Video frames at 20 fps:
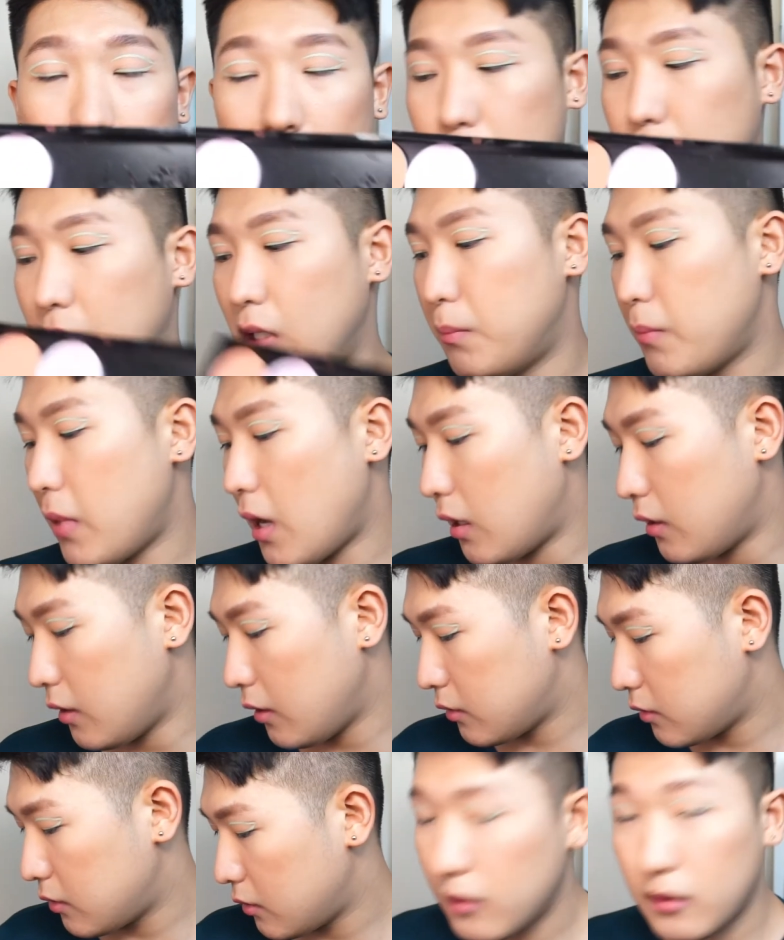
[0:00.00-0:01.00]
empty
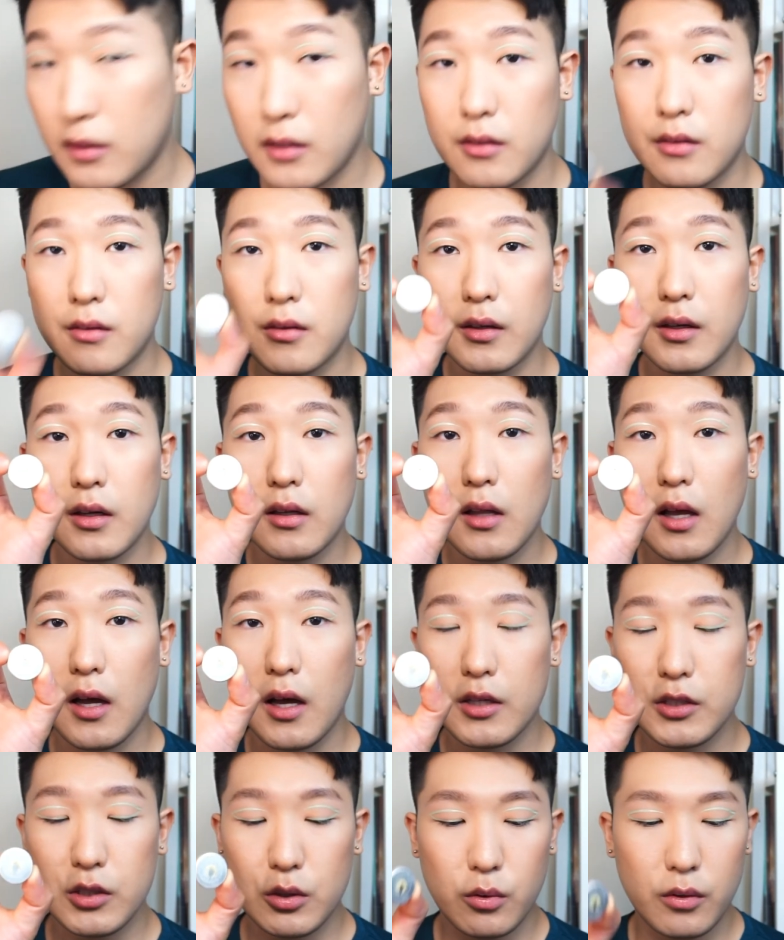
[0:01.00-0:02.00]
palette. This single
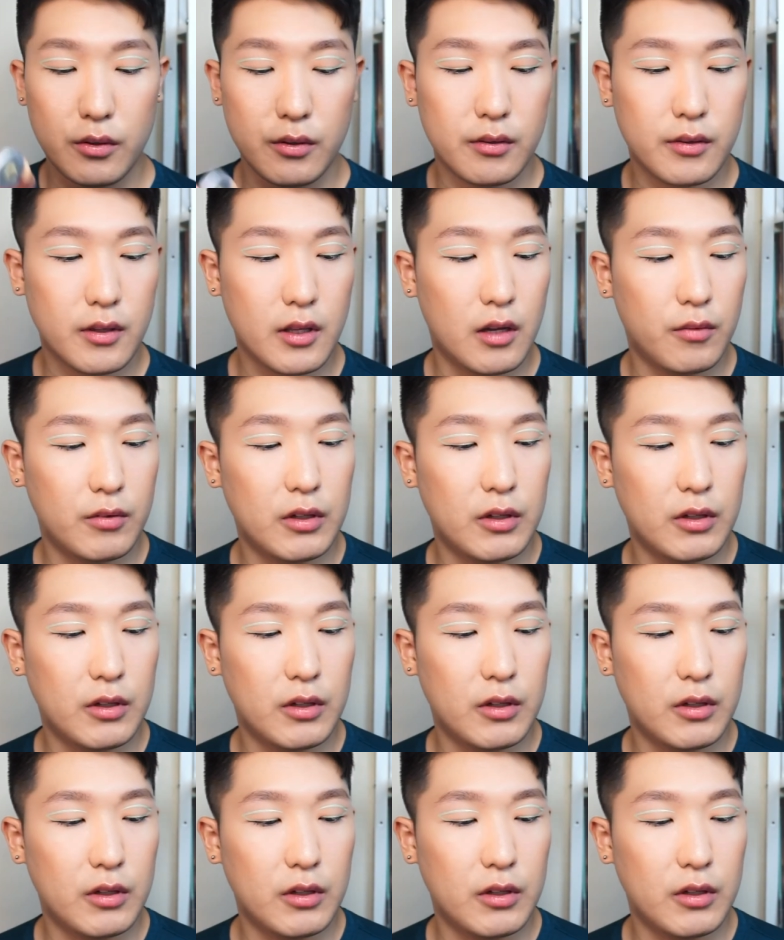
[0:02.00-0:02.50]
eyeshadow itself,